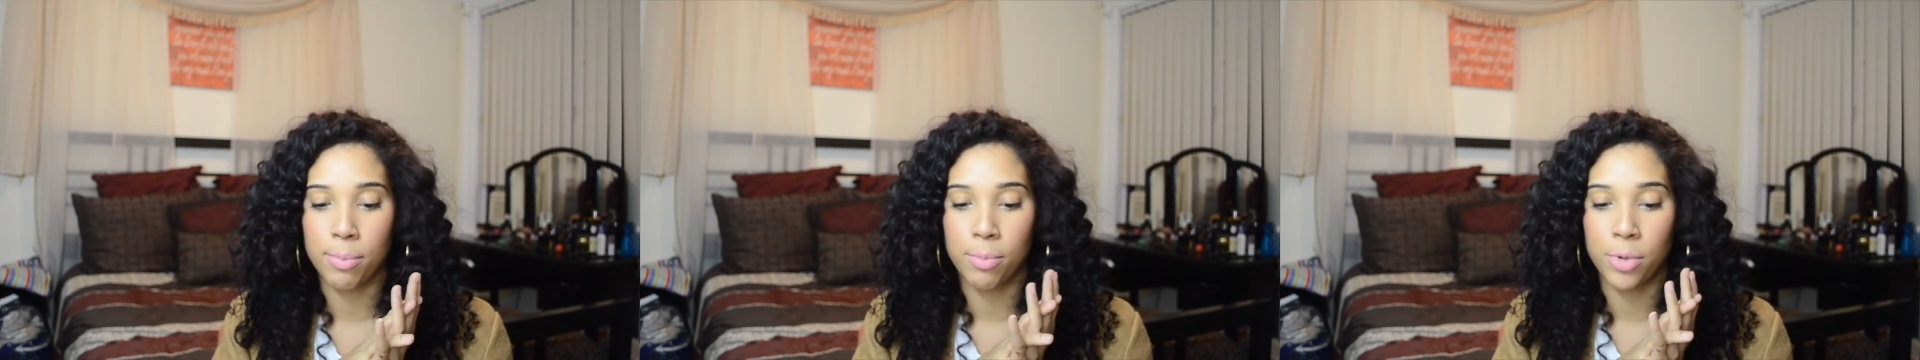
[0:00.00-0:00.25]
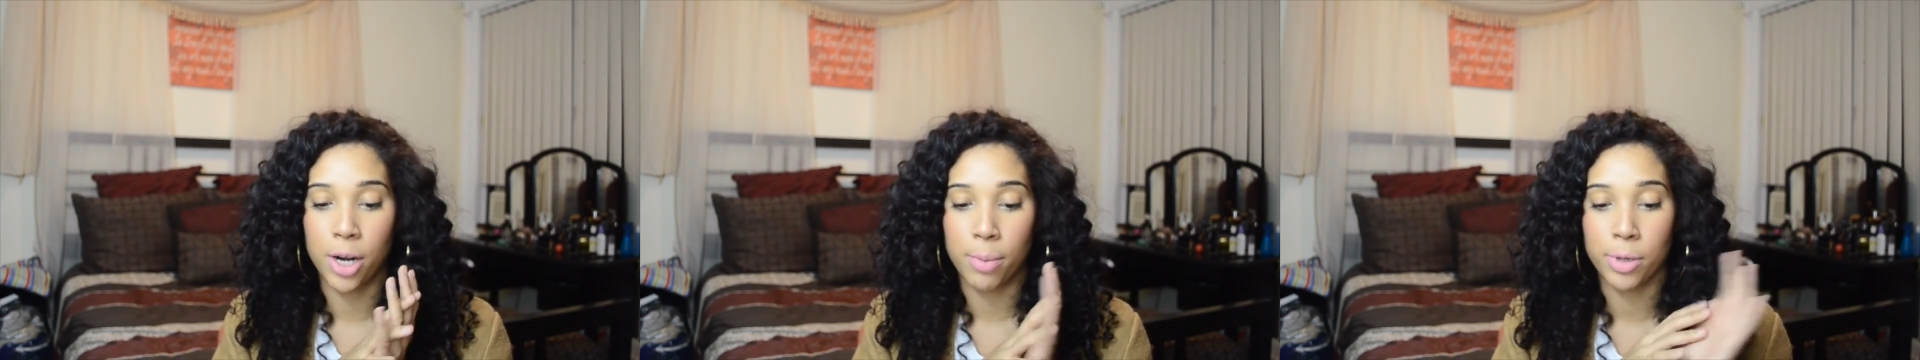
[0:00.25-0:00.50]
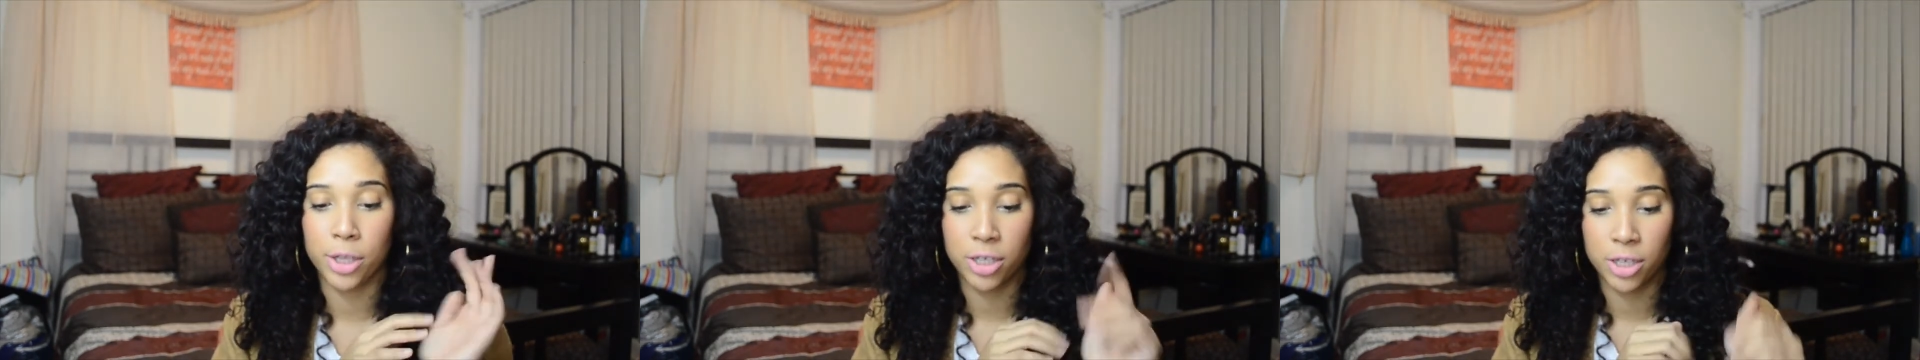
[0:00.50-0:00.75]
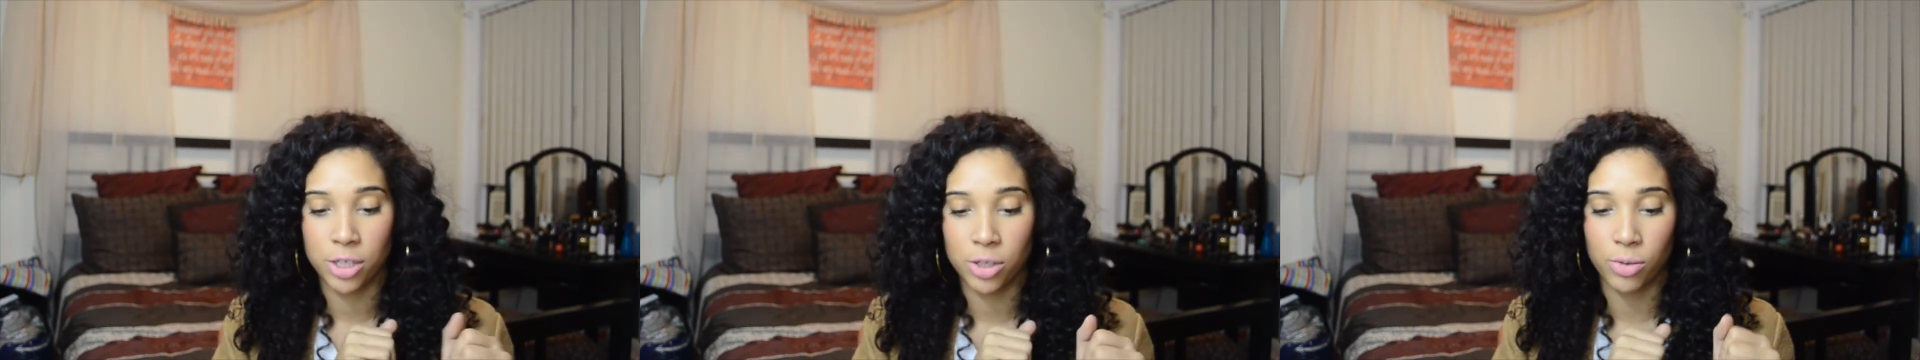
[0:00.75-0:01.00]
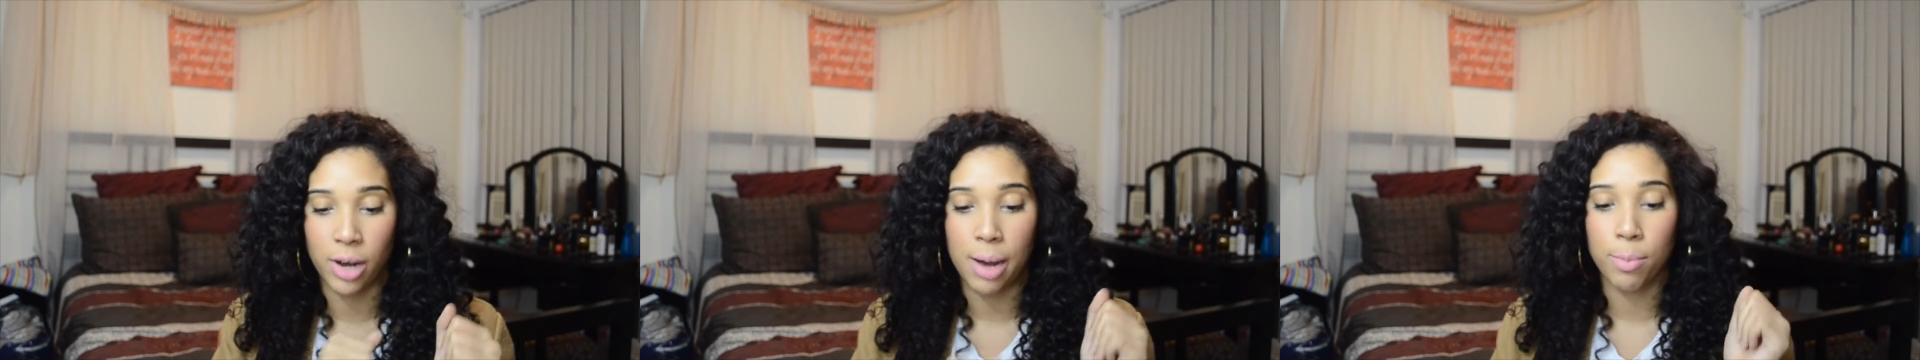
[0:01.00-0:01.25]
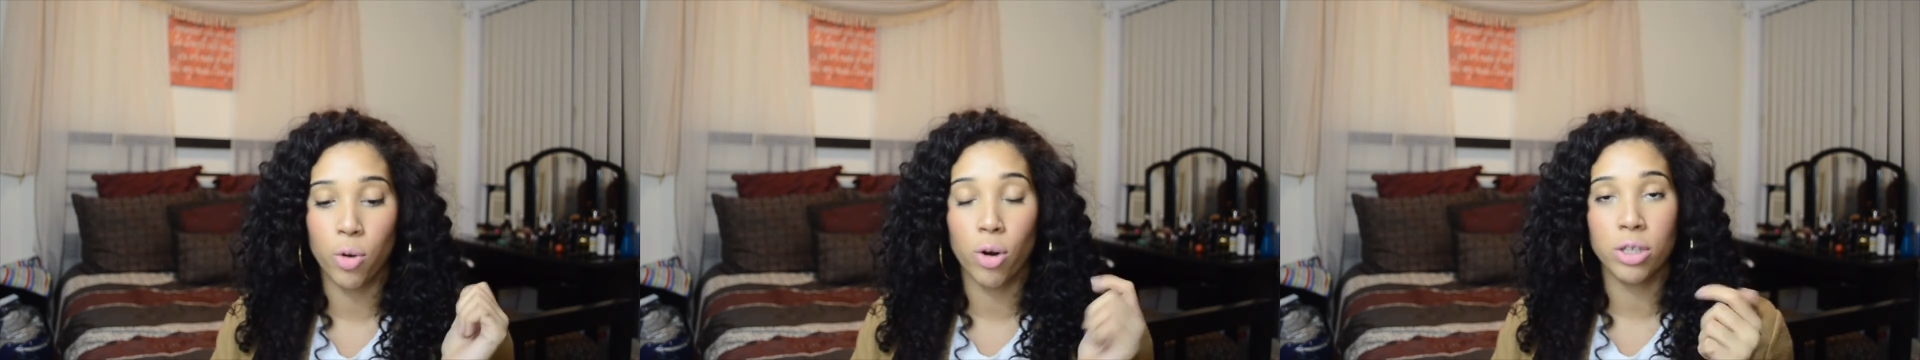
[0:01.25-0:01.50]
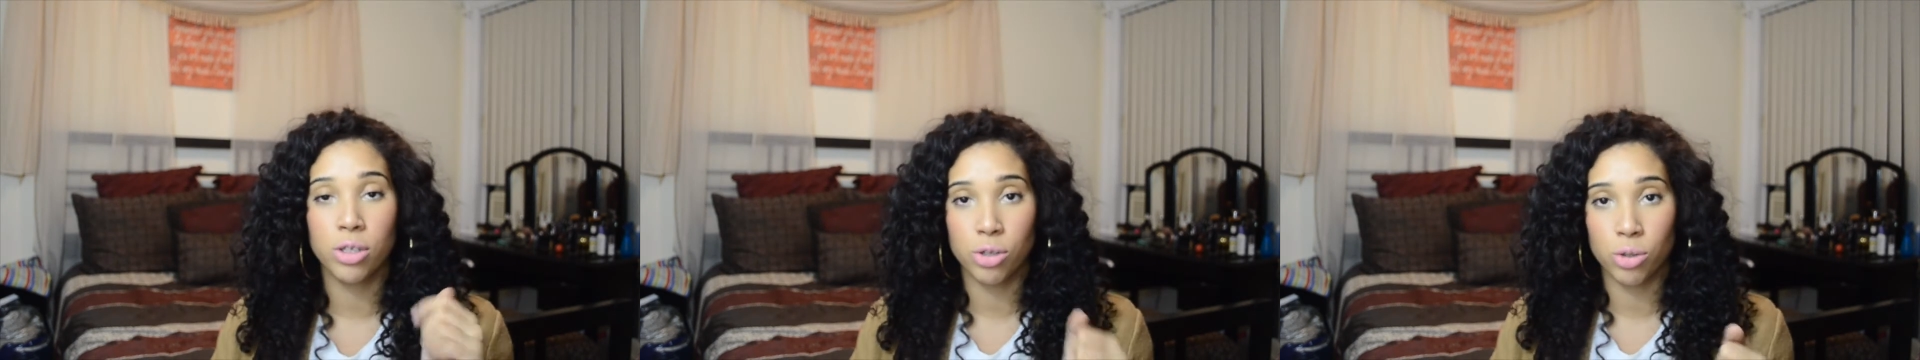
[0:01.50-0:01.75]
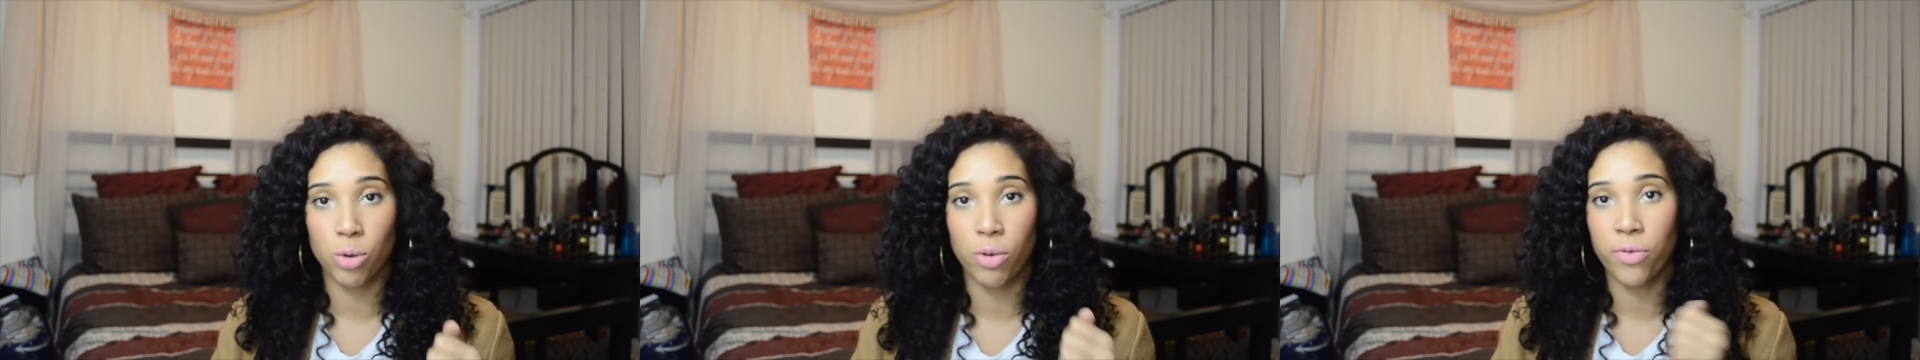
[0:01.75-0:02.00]
Number 32, I'm going to
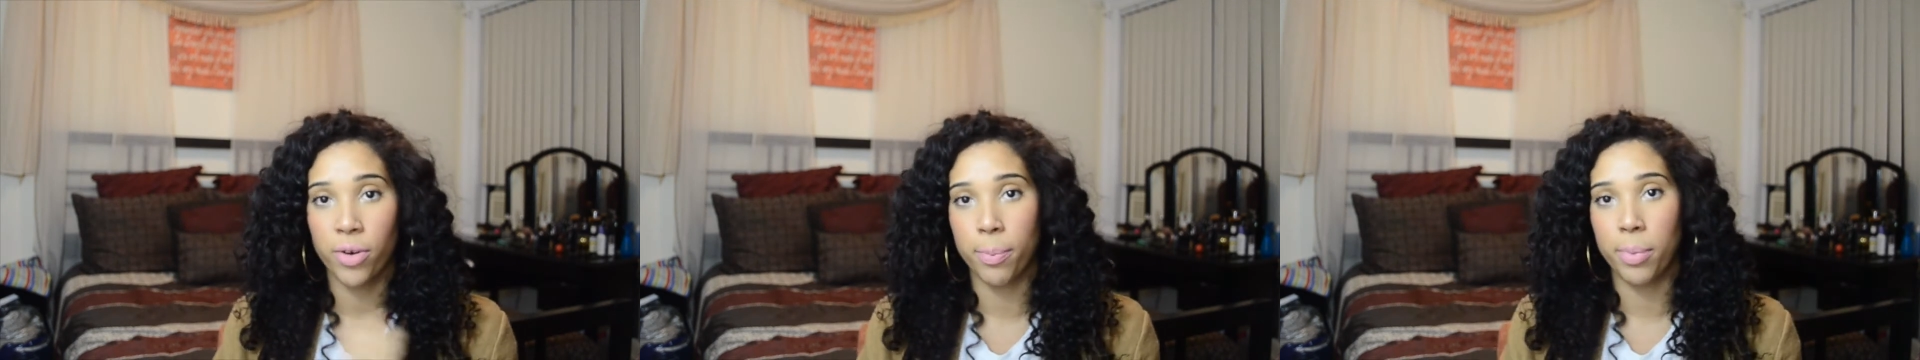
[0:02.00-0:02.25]
school for